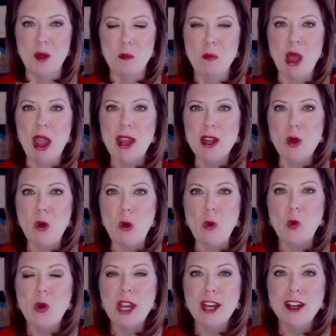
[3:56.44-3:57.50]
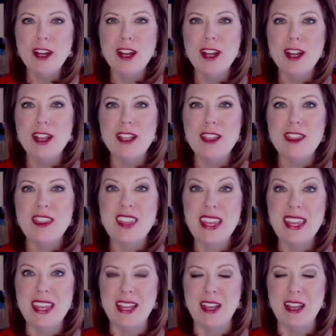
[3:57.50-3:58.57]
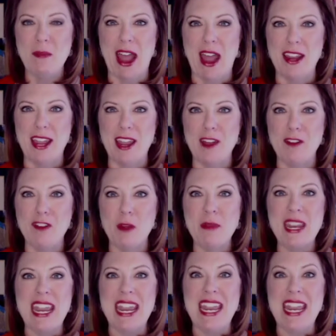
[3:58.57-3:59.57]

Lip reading: But we're thinking about it from an